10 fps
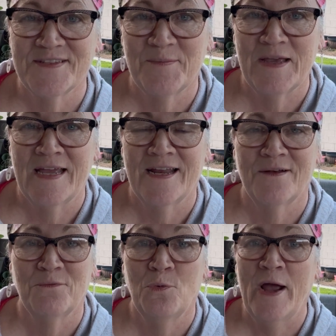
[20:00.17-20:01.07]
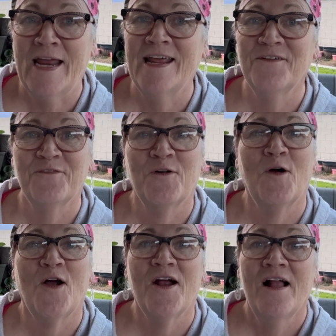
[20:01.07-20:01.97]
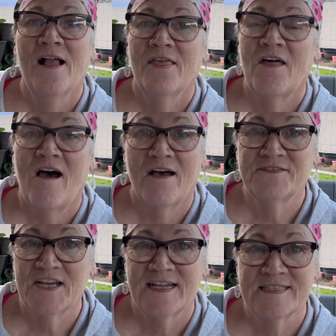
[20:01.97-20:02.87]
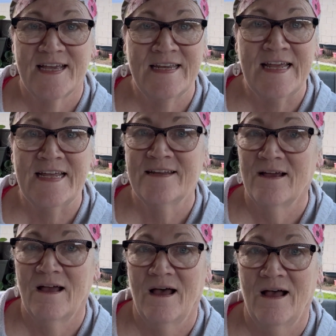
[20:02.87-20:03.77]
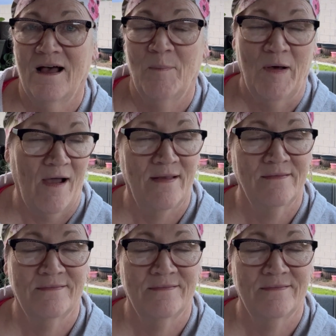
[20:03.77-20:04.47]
something in it, waiting for the off chance I need a pot.